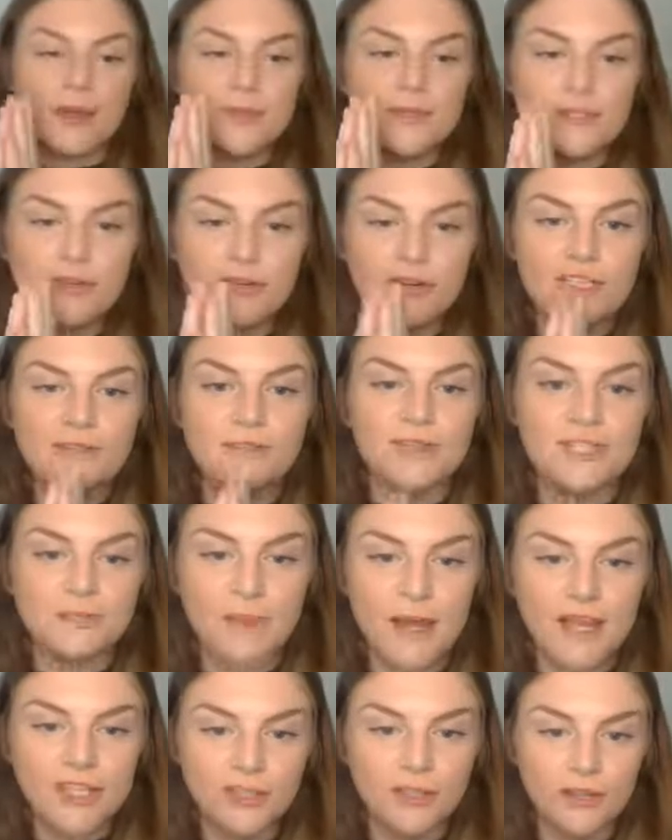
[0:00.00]
there was a Christmas
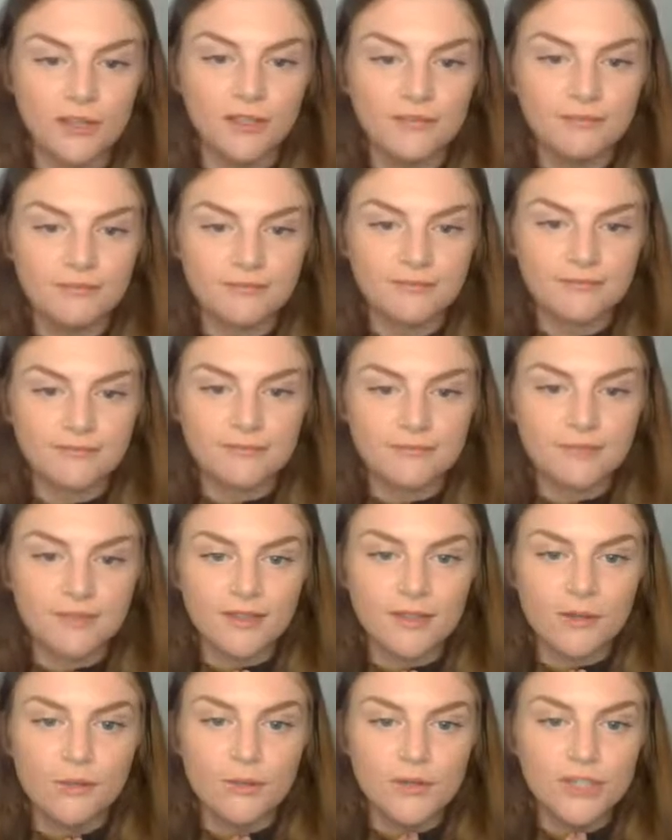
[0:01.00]
special,
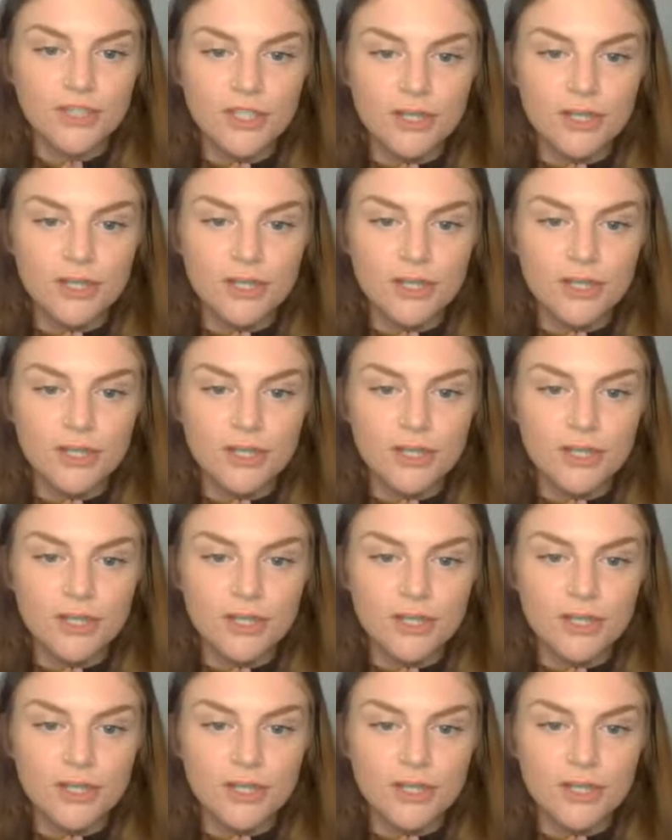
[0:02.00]
would